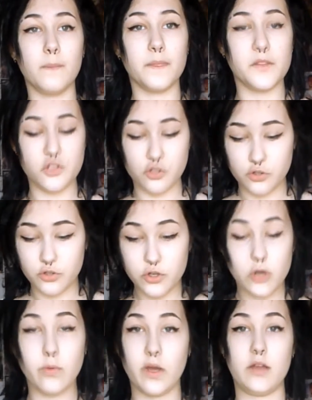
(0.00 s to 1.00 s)
just do
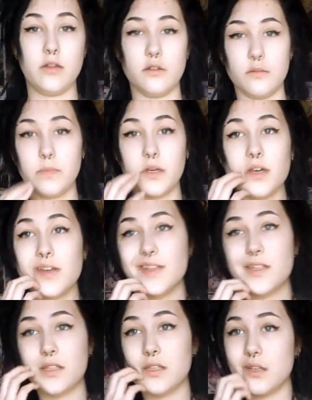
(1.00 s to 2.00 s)
it.
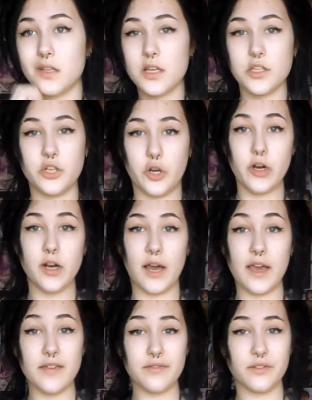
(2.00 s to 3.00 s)
Because it's your
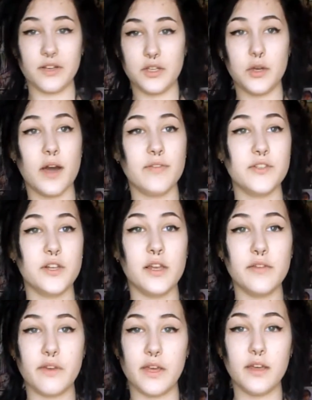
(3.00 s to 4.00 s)
life and you have to
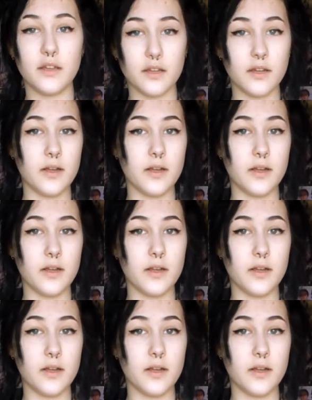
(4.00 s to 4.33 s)
live it.